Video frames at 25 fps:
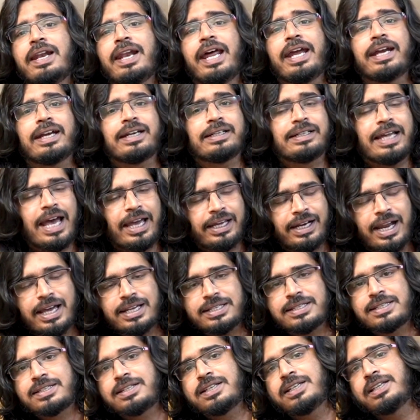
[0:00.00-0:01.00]
like
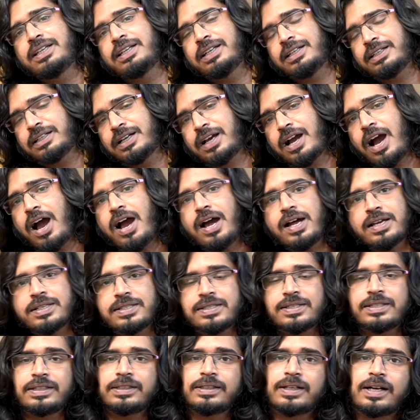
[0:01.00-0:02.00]
dynasty and
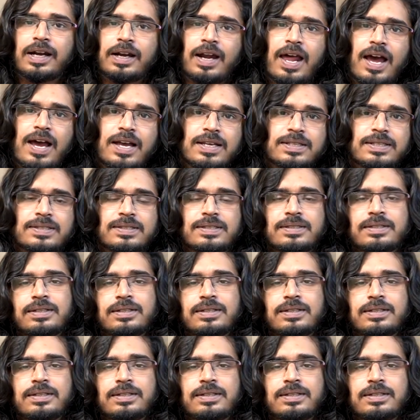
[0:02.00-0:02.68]
caste and class.